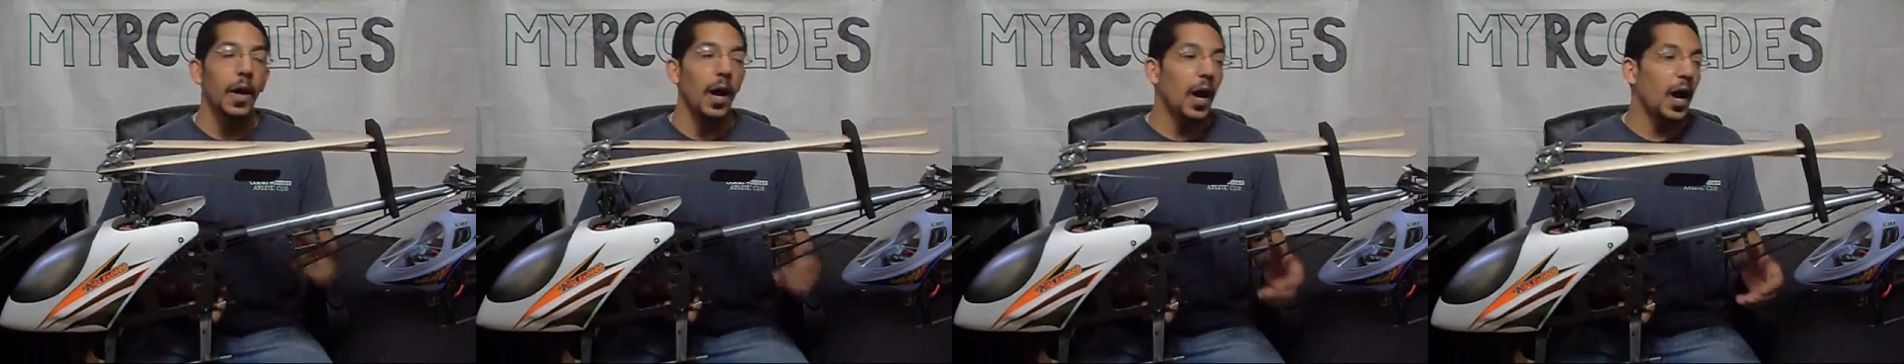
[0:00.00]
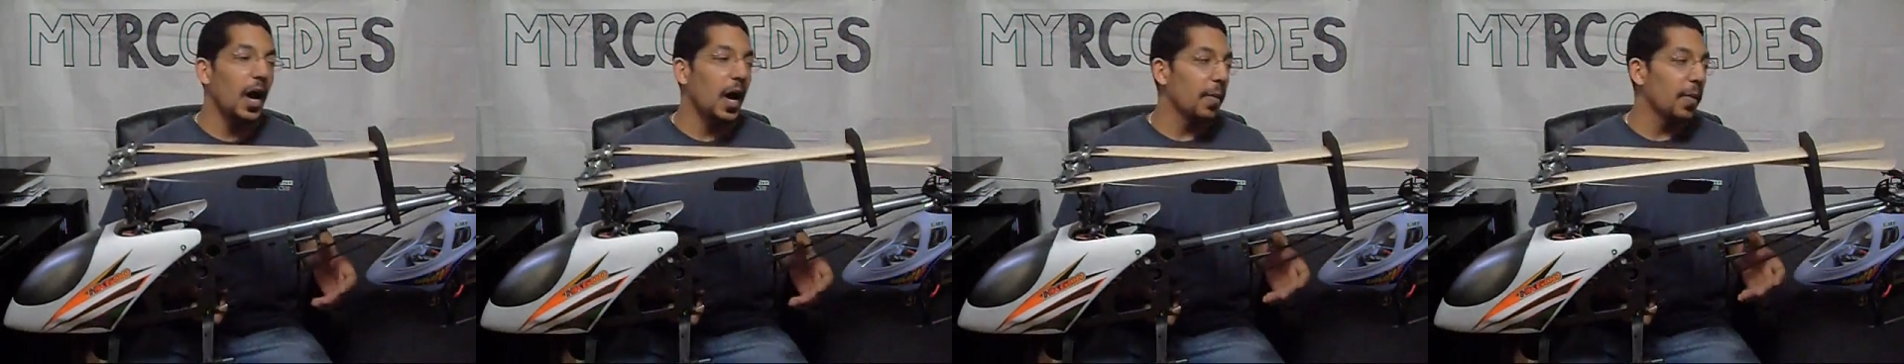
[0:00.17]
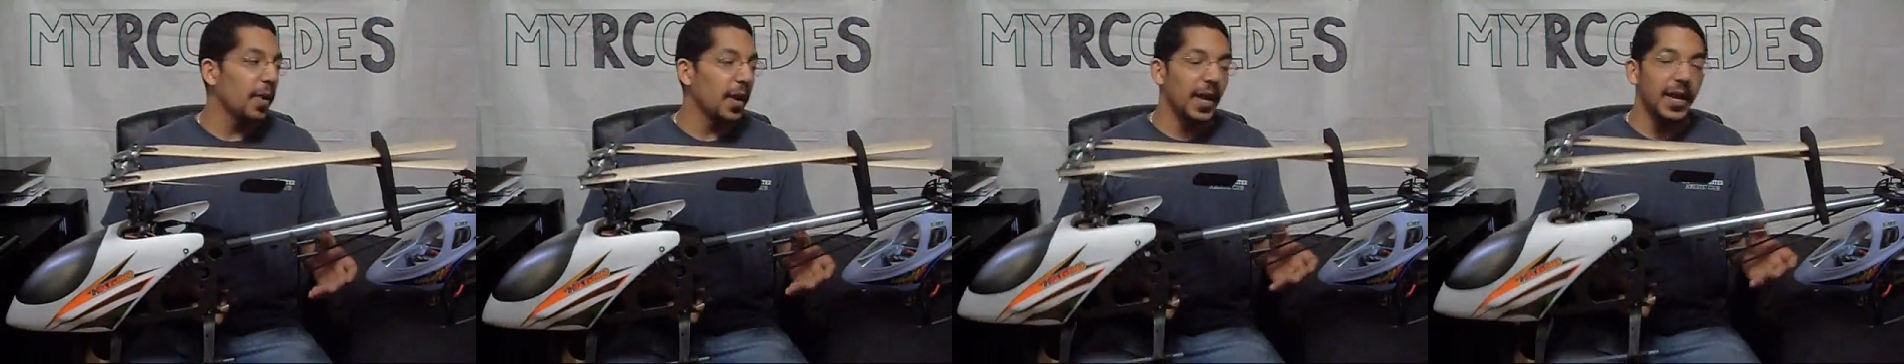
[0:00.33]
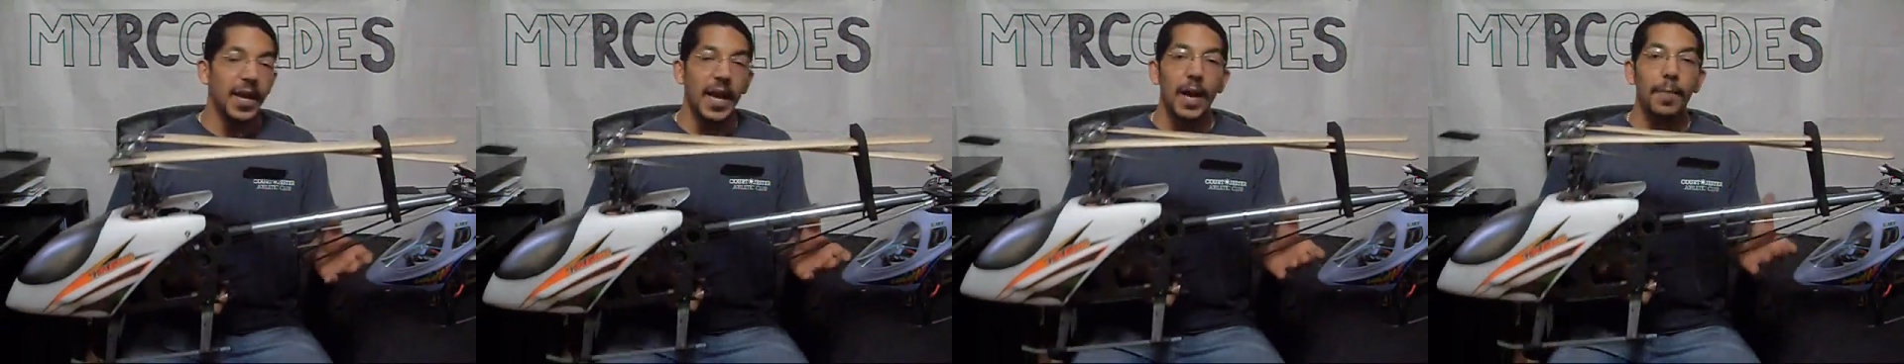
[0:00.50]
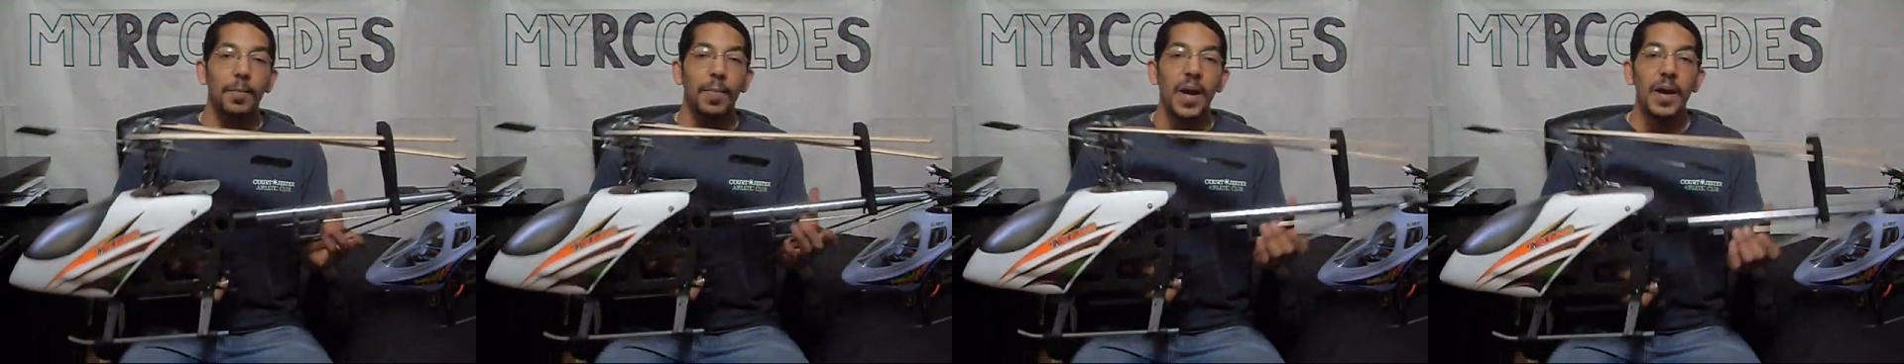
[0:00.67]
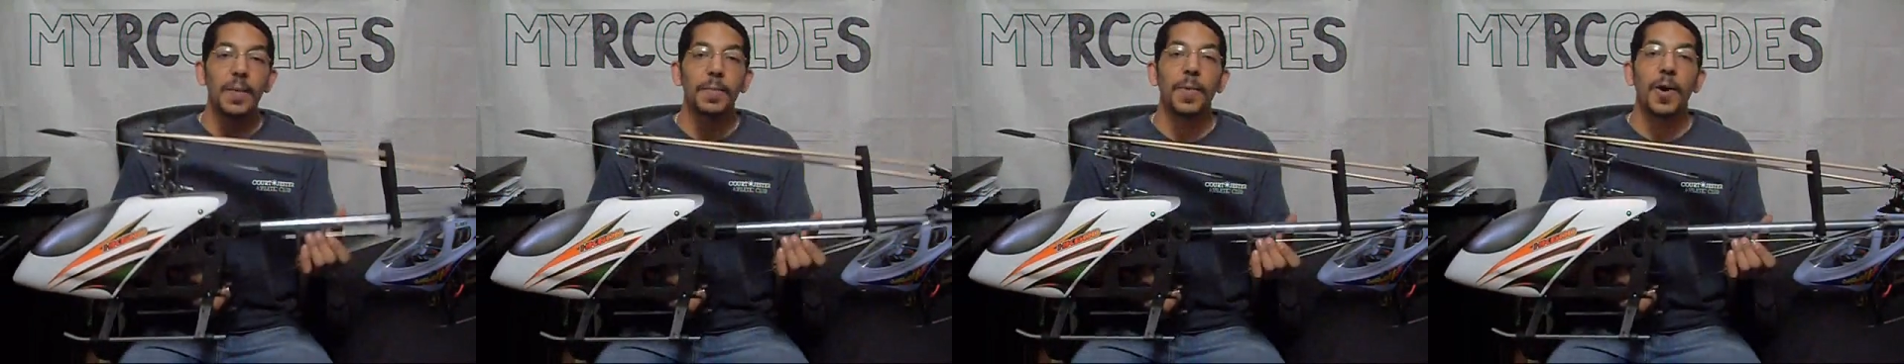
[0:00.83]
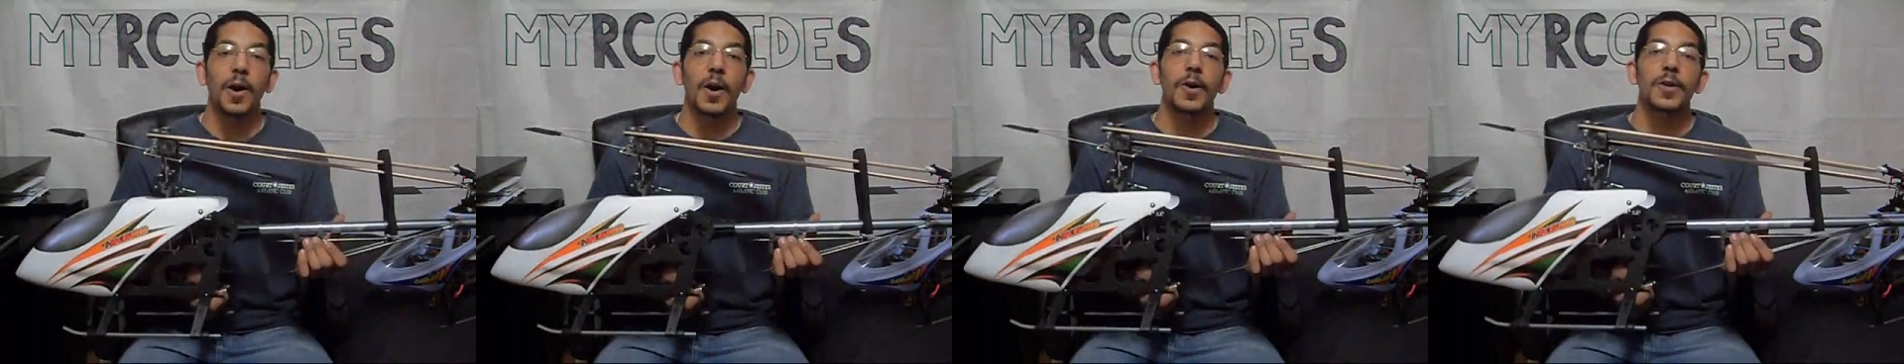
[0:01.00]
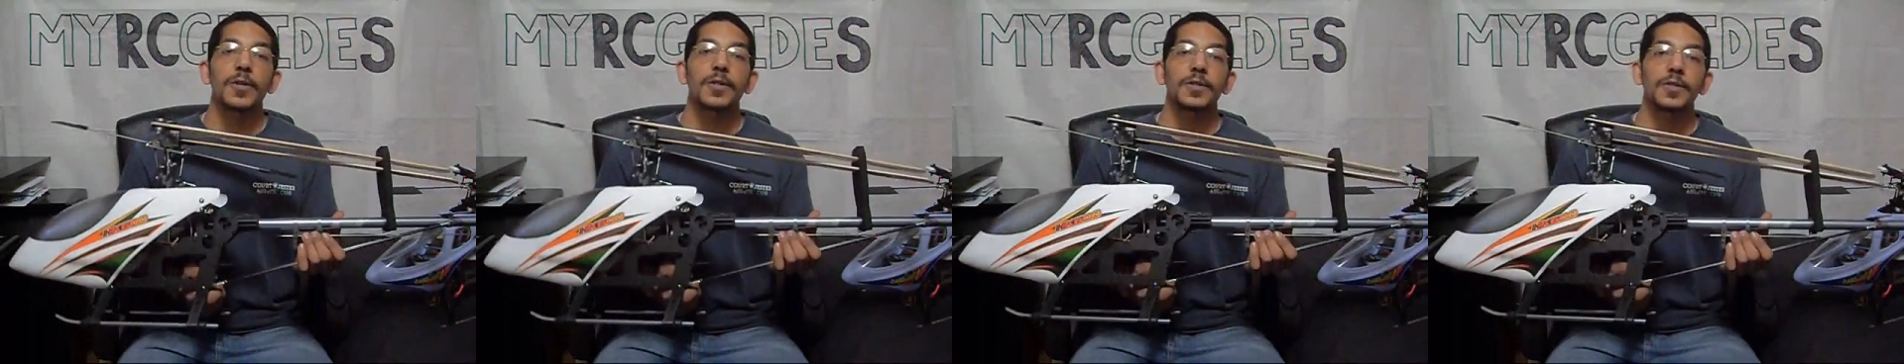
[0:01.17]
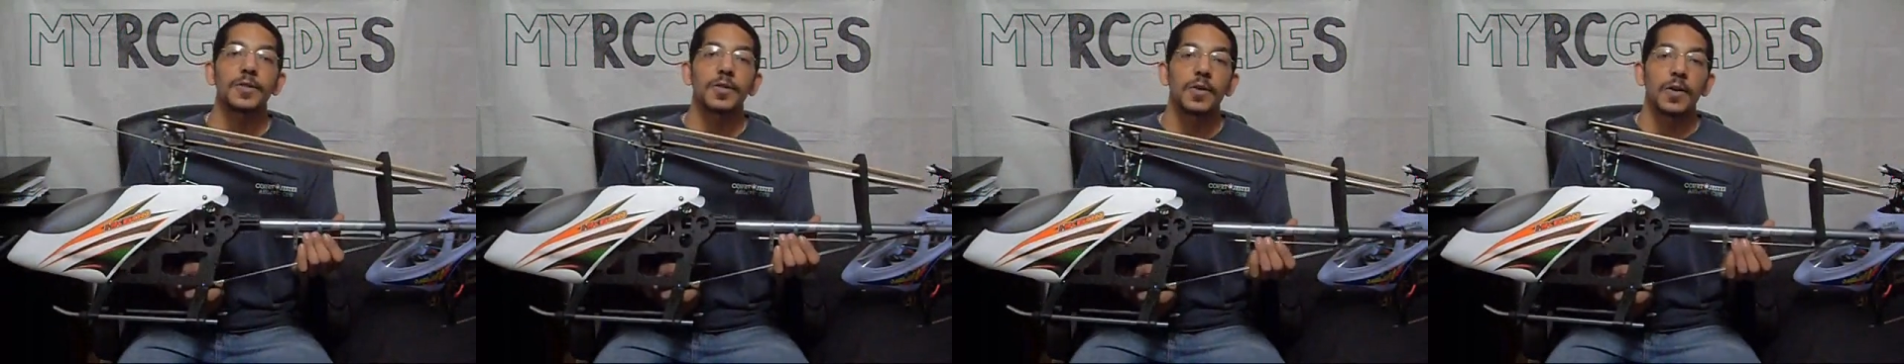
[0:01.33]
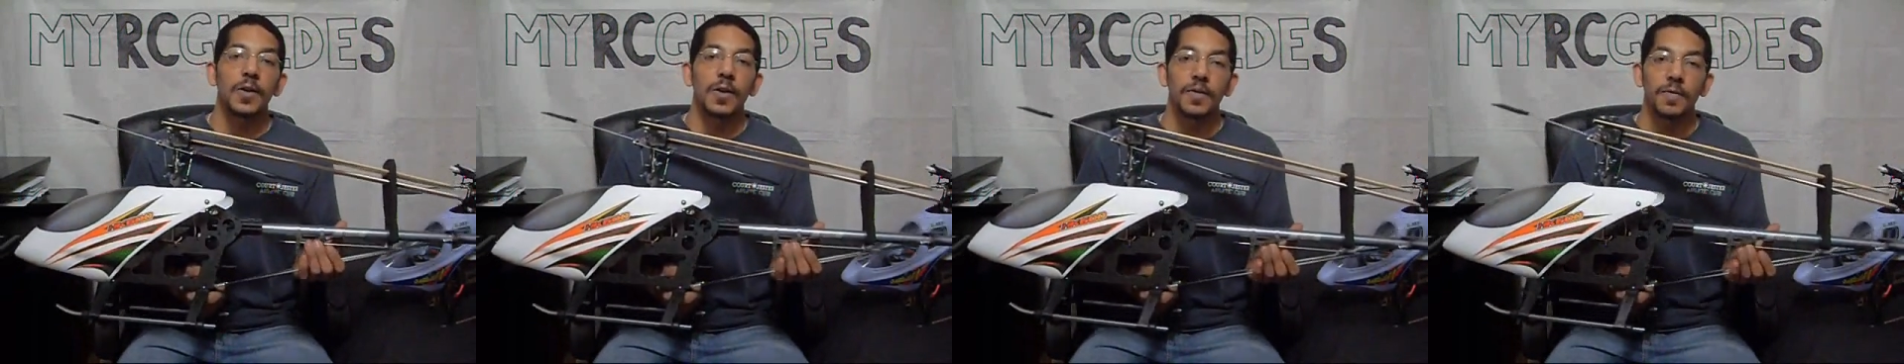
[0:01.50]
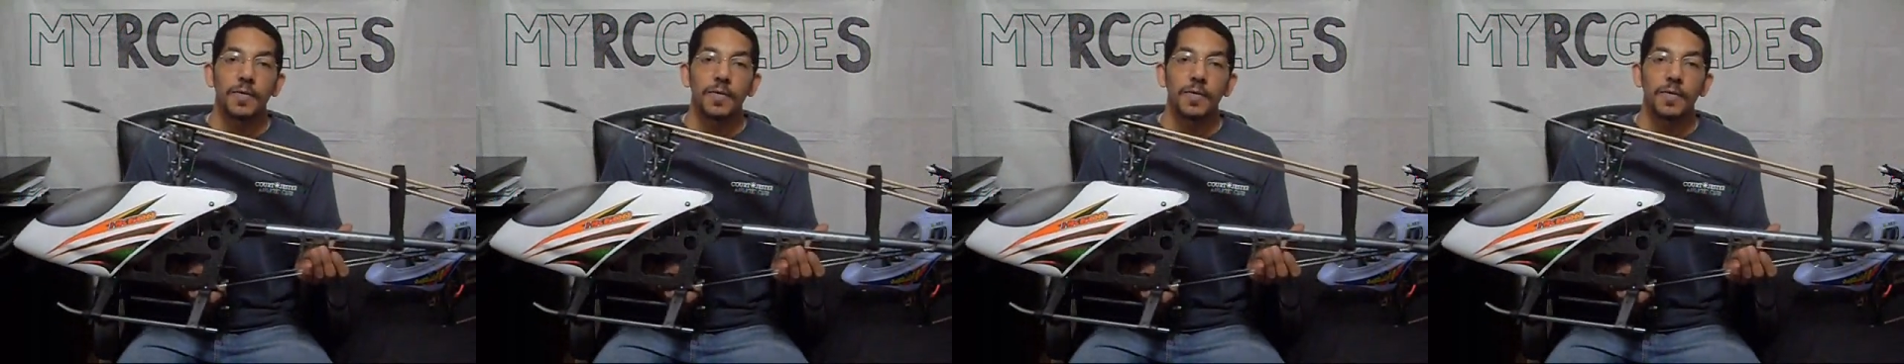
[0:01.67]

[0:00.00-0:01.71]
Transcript: and I got my parts